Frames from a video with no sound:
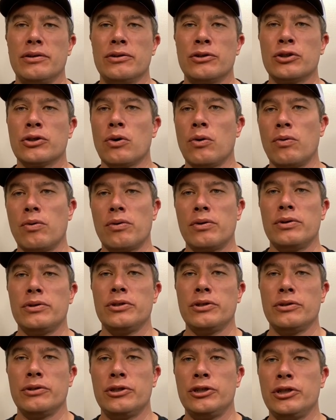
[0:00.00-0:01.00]

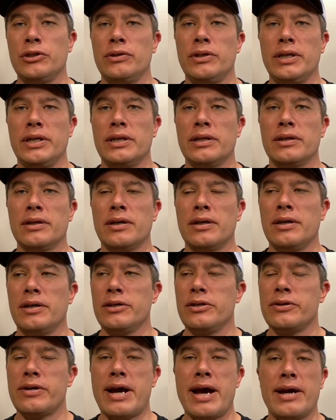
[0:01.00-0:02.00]
scores, your shooting,
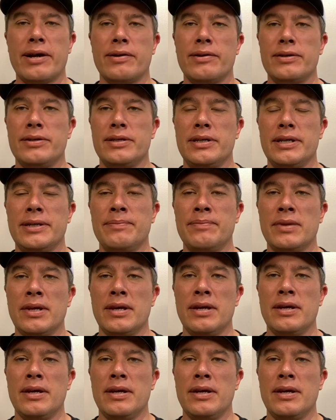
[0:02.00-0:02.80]
your accuracy,